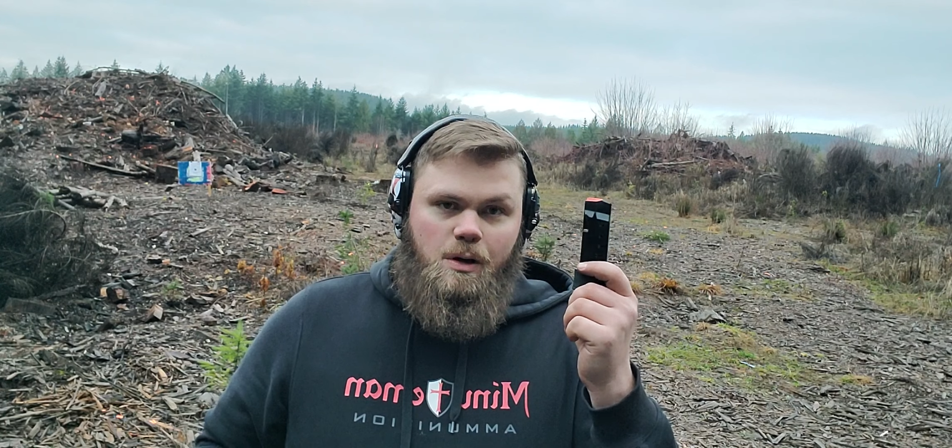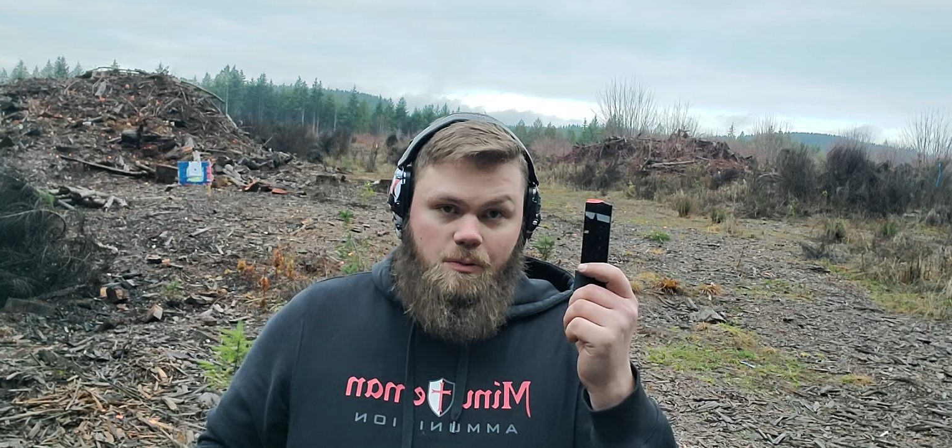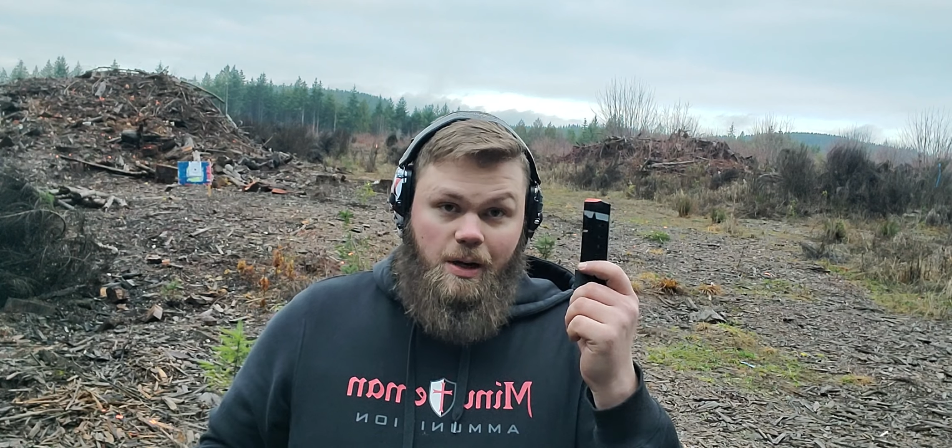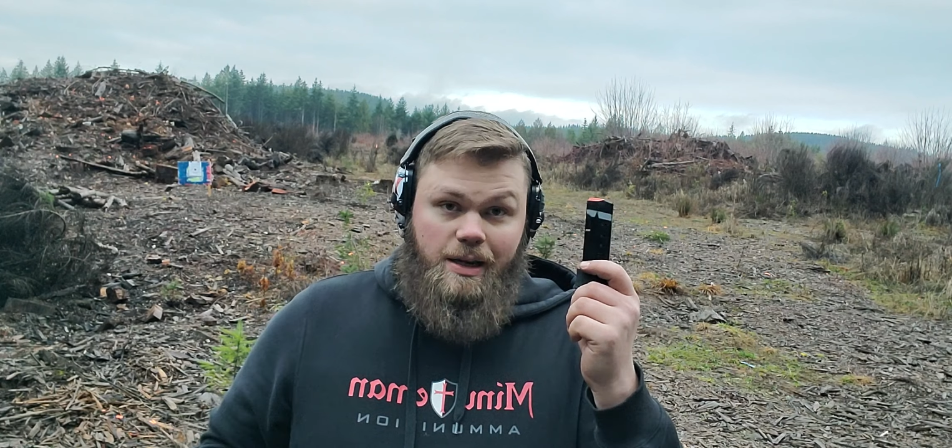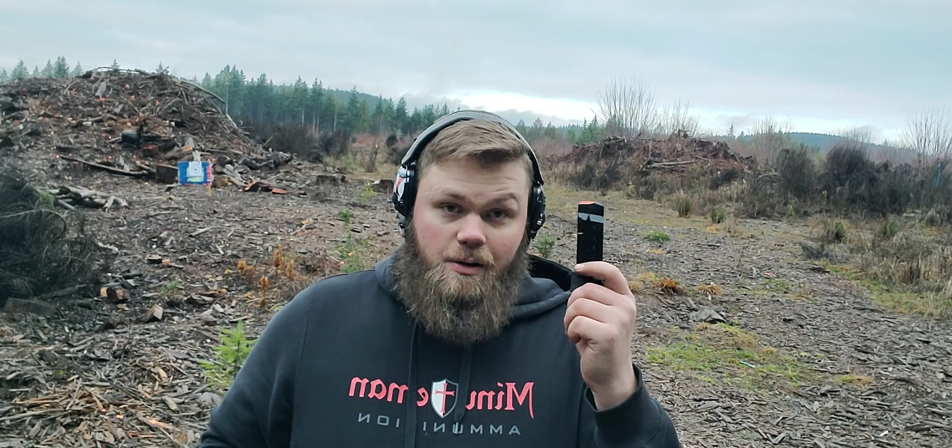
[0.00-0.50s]

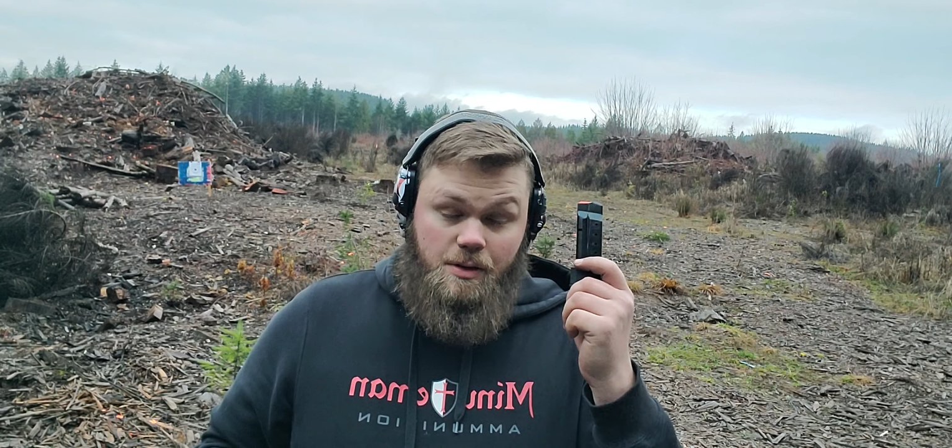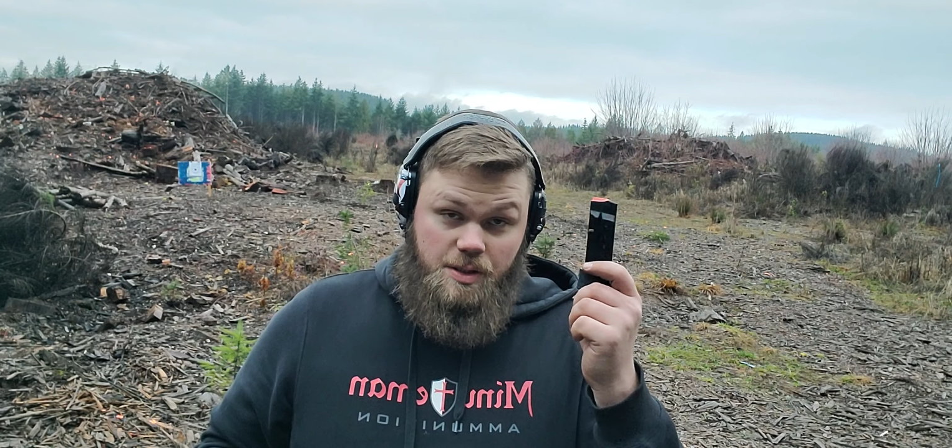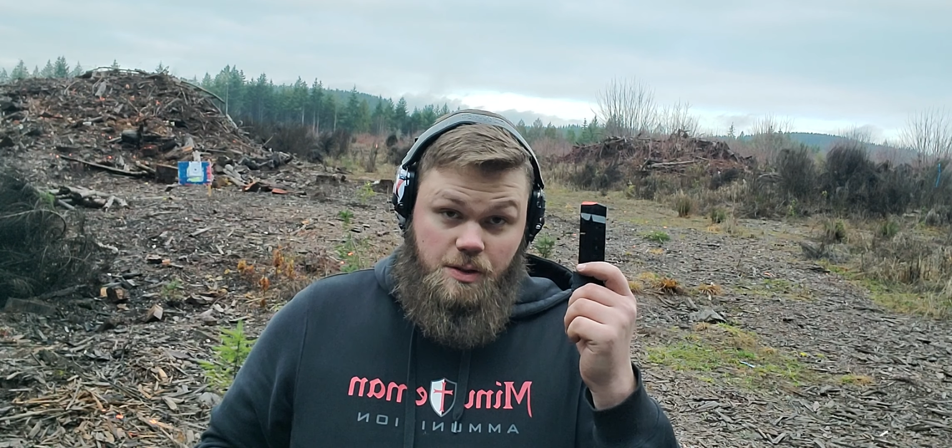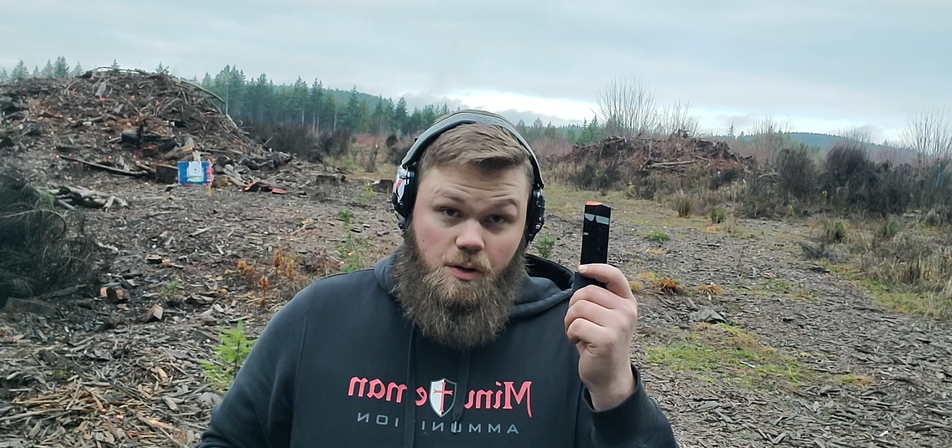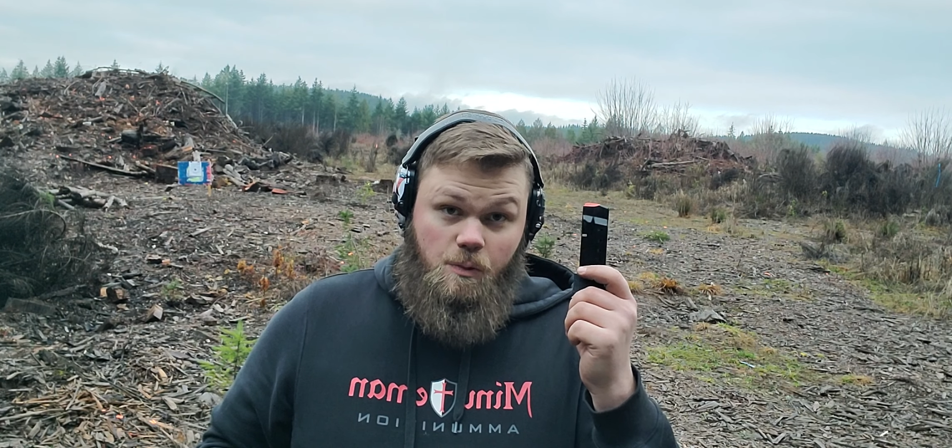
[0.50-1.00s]
one right here,
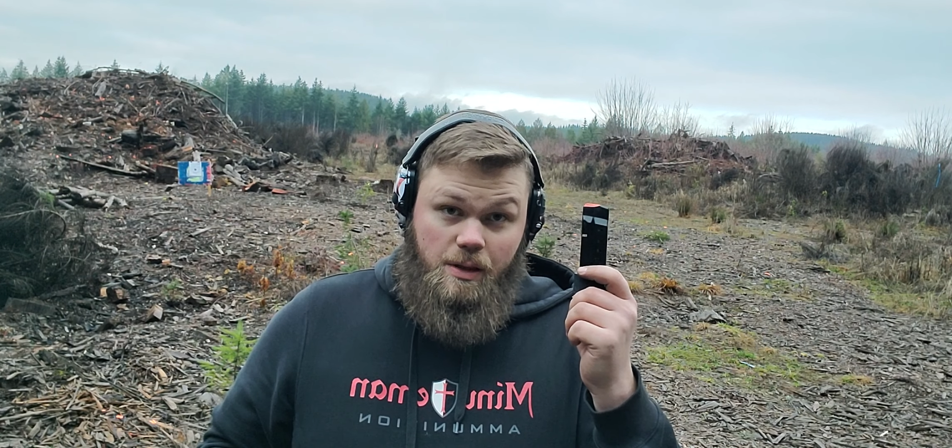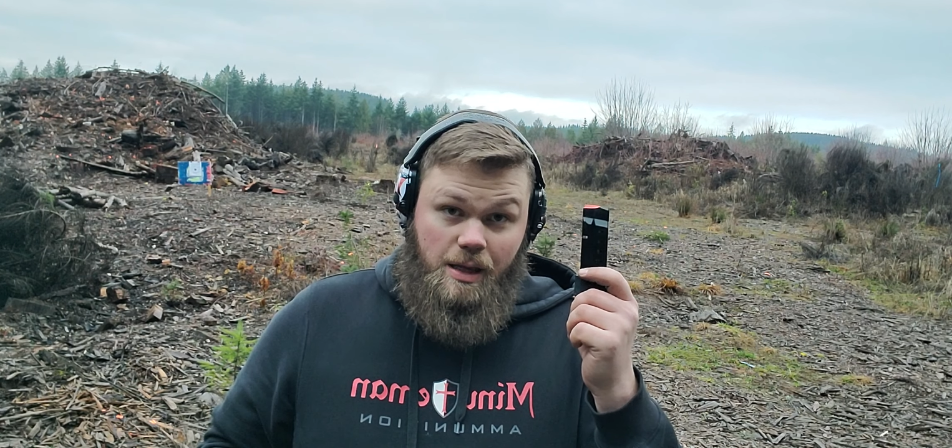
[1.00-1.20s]
this new one